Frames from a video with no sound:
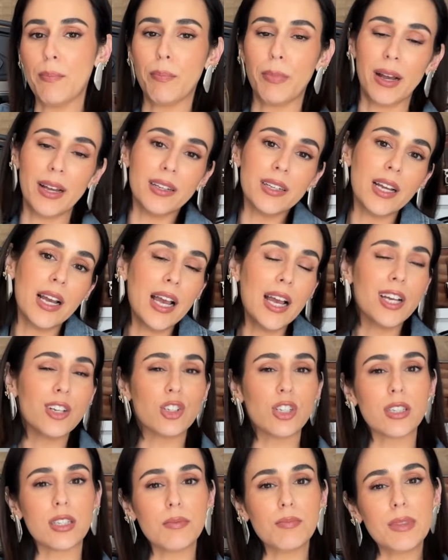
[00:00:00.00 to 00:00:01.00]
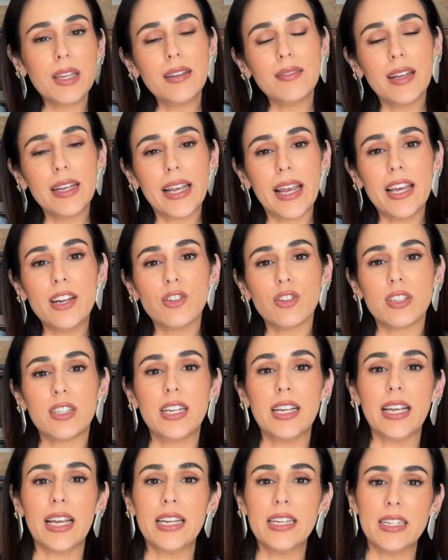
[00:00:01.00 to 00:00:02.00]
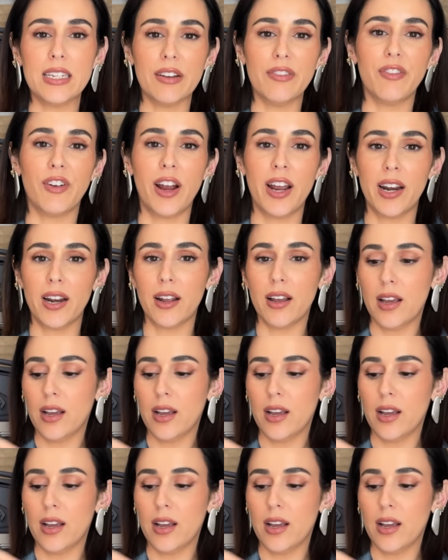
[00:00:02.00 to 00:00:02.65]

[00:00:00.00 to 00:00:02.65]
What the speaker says: but just something like interesting and different.